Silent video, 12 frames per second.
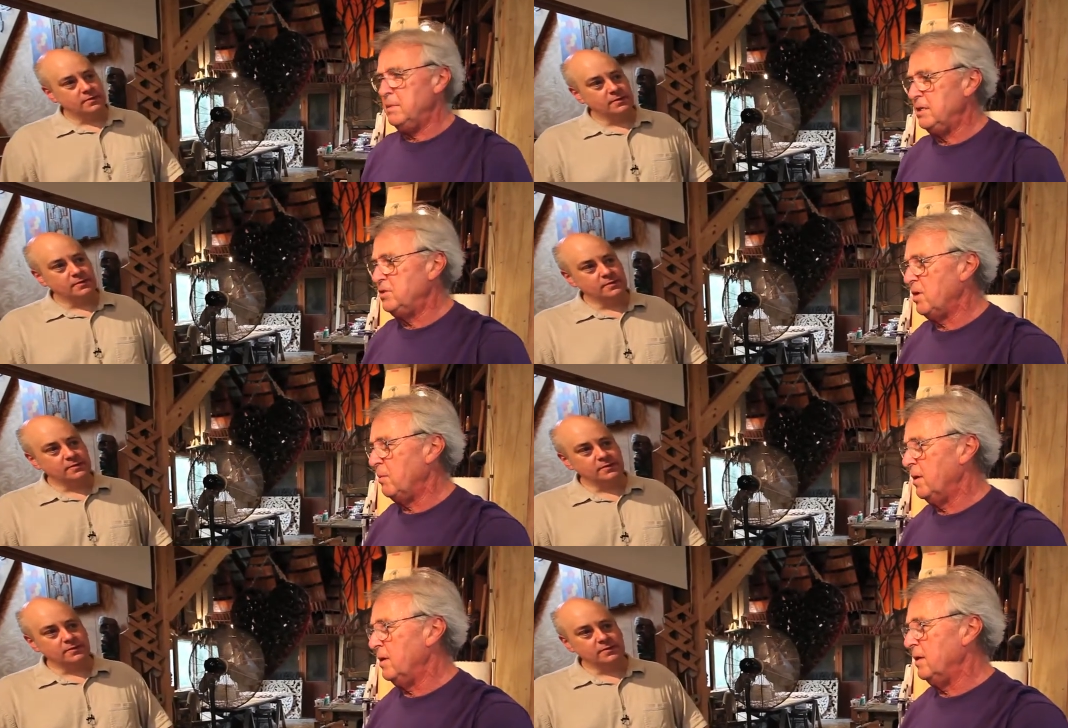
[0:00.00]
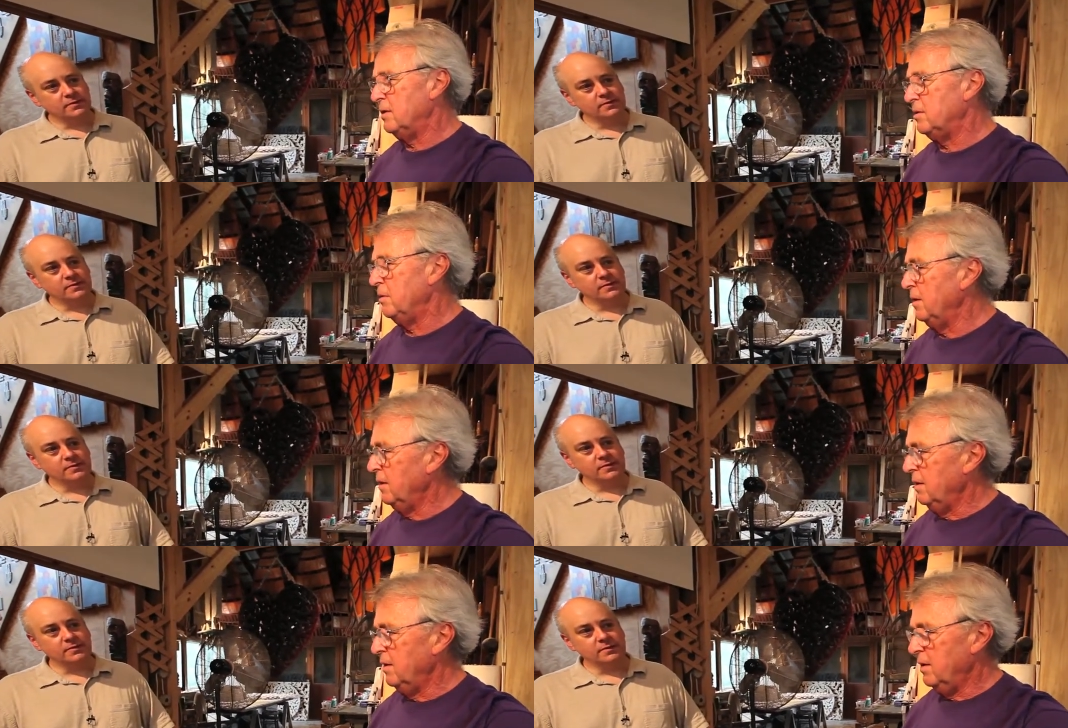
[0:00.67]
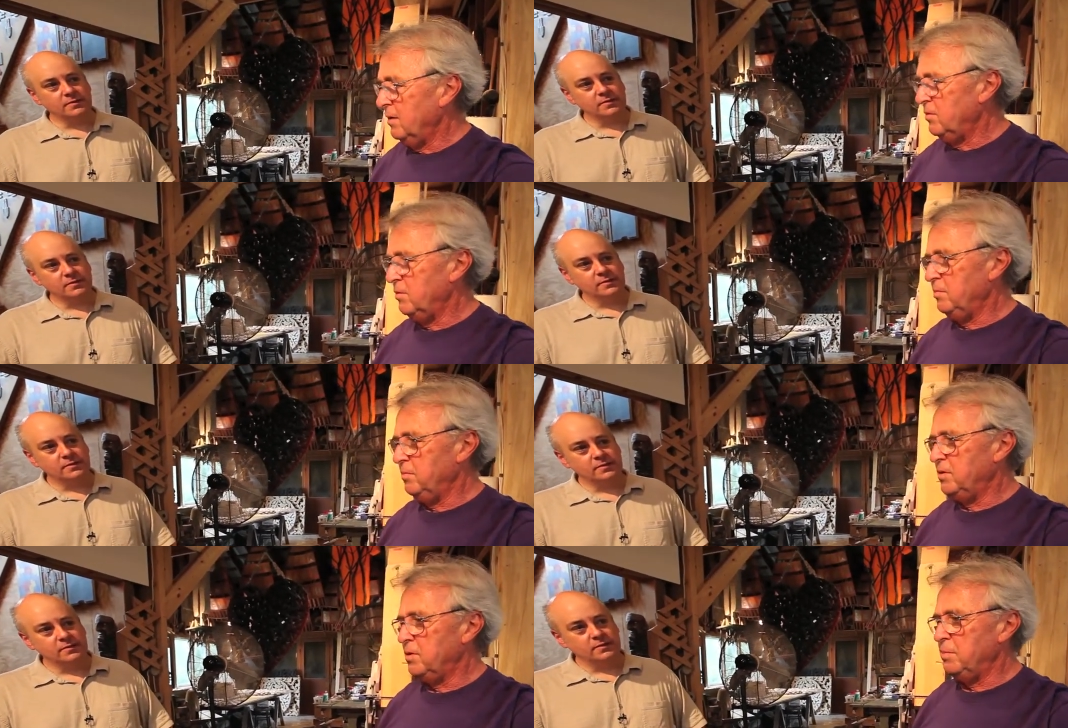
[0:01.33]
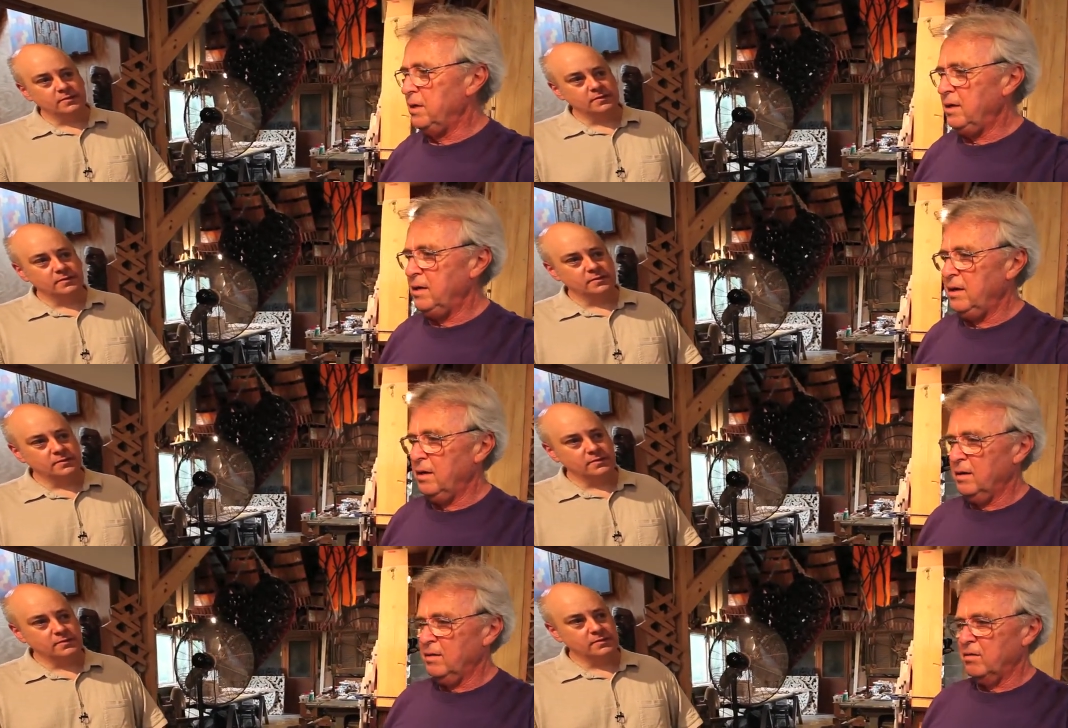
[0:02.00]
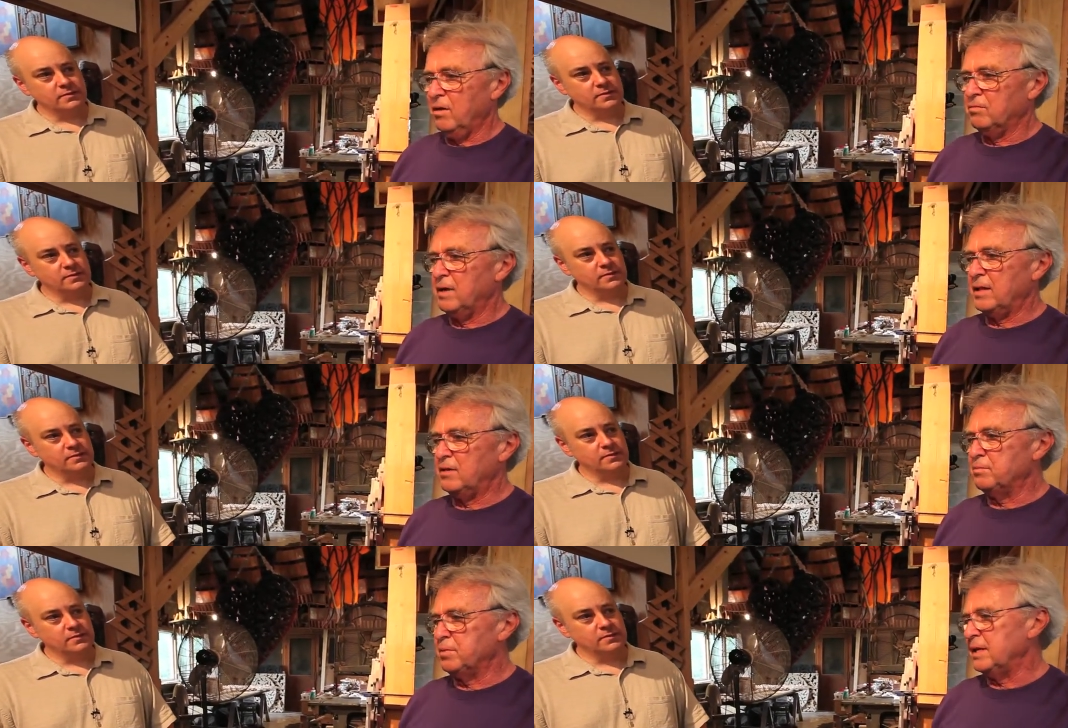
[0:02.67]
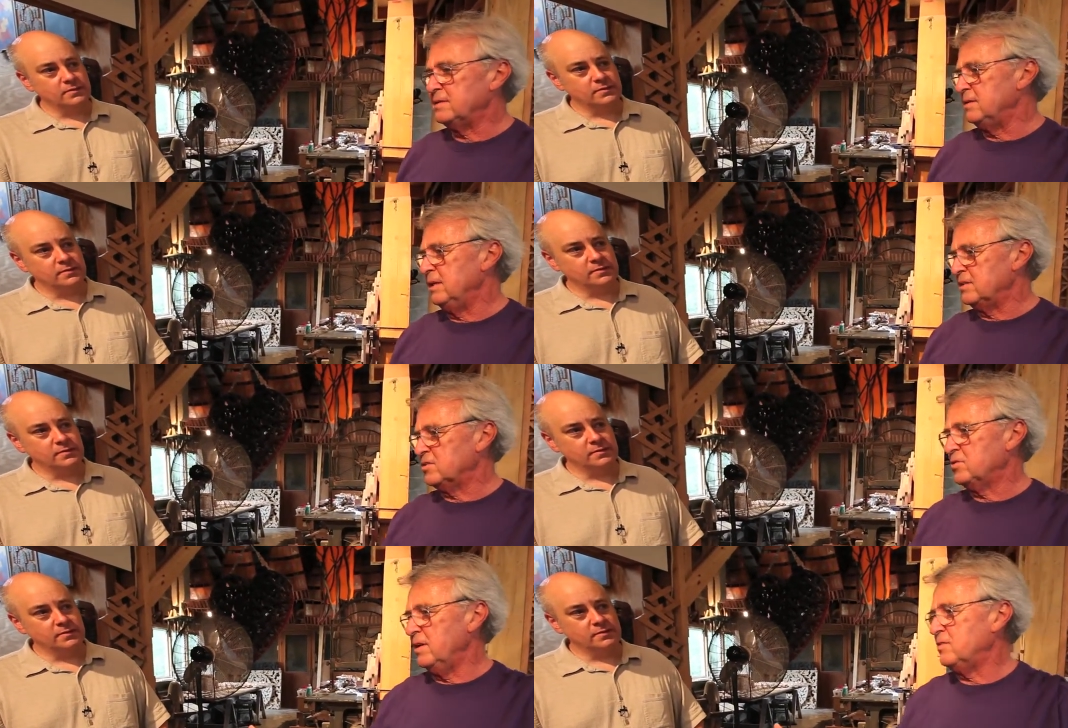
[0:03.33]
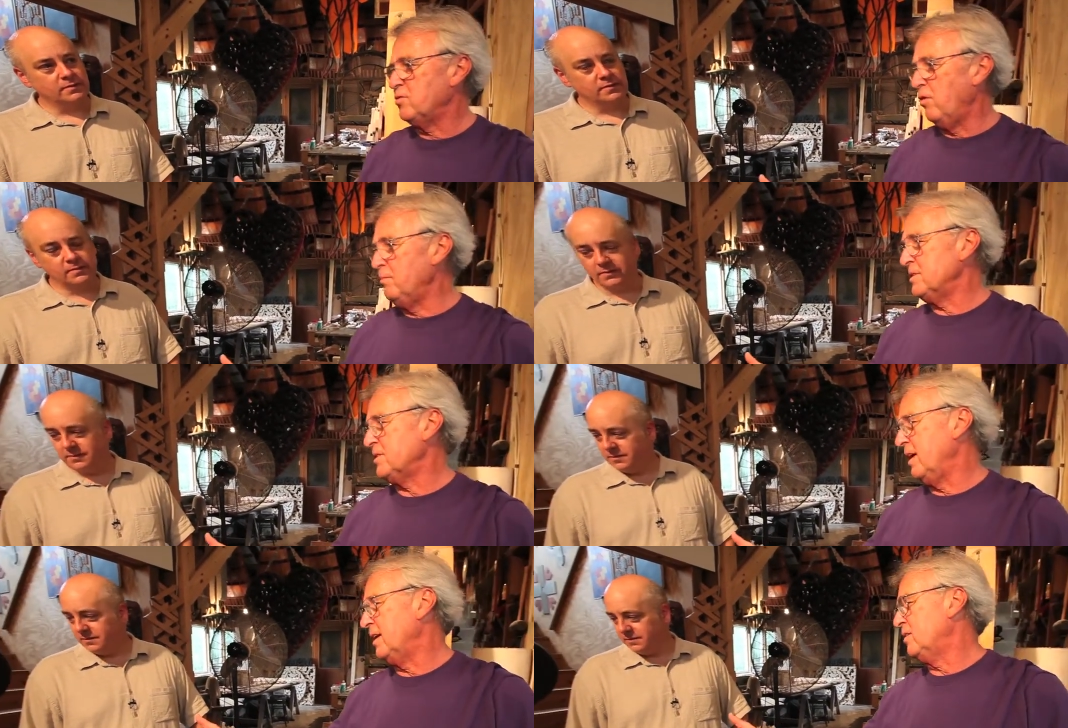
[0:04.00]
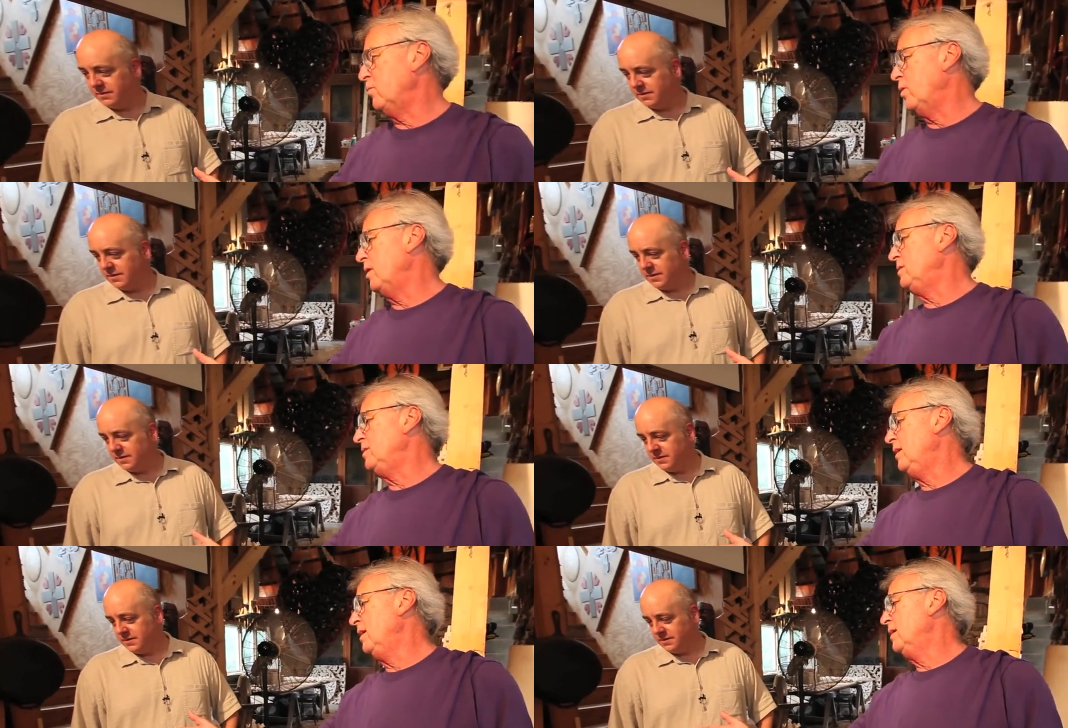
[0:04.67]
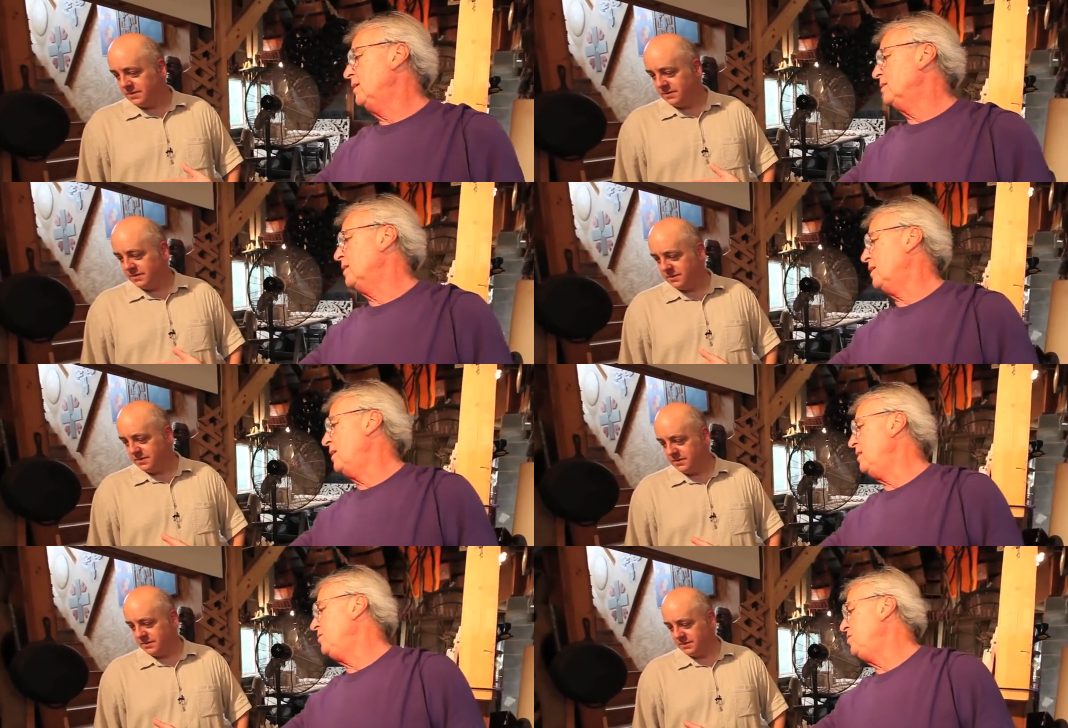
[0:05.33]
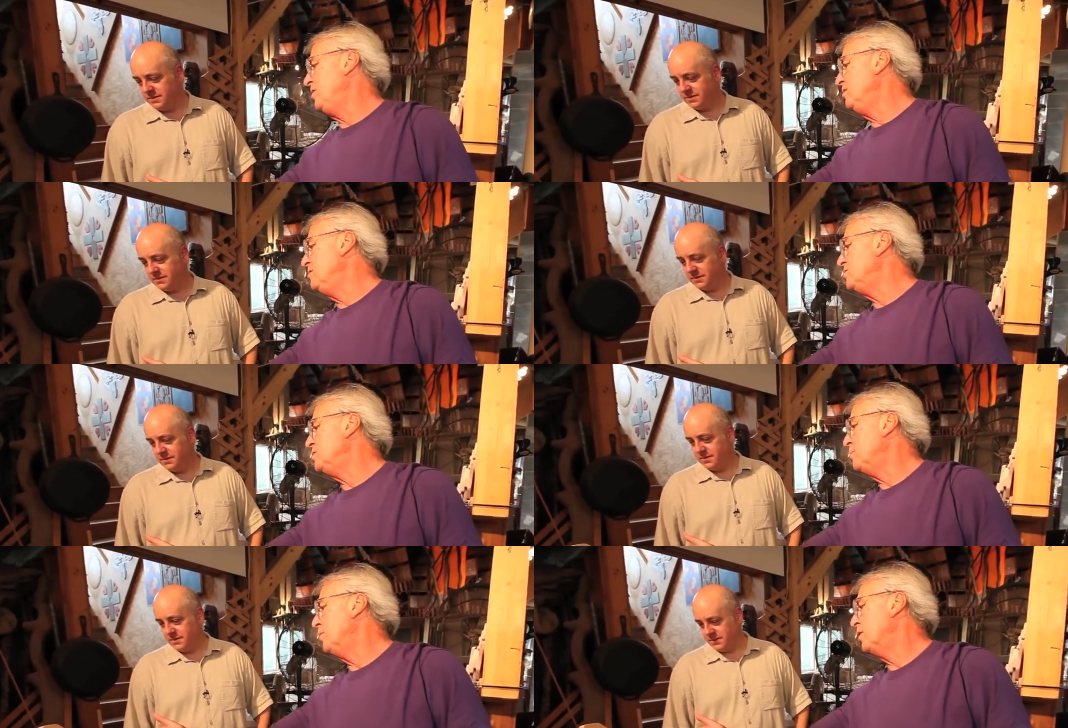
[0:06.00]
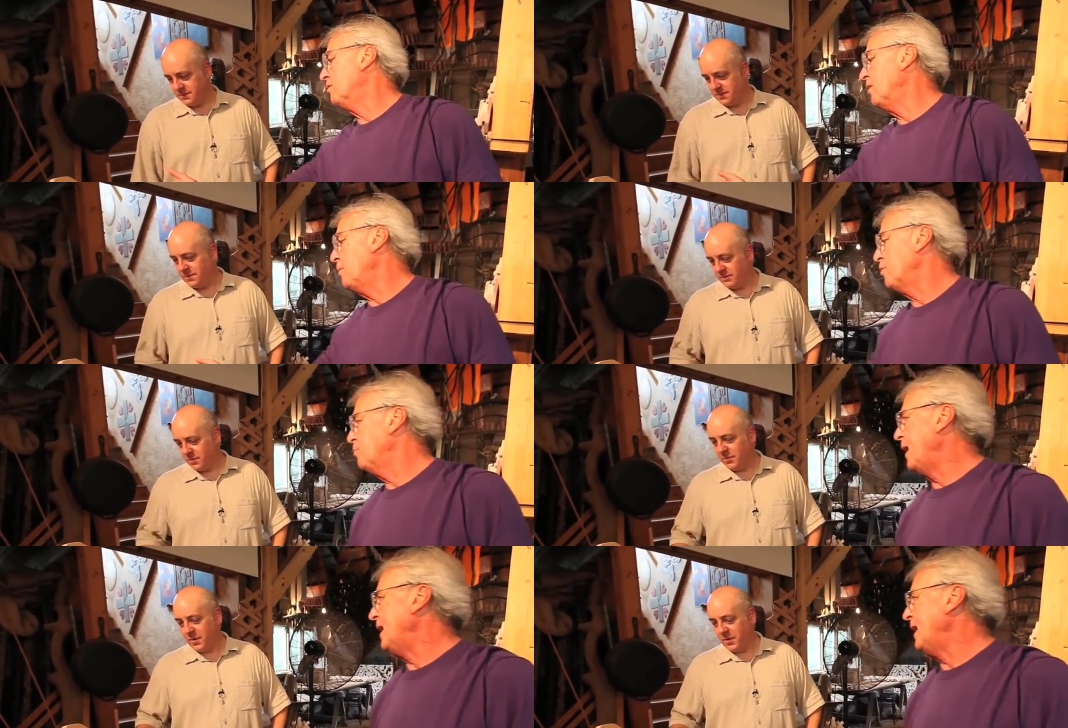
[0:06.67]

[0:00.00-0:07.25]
Speaker 1: image. I wanted it to to to be rather pleasant. It's it's almost like the one that kids use to put a rubber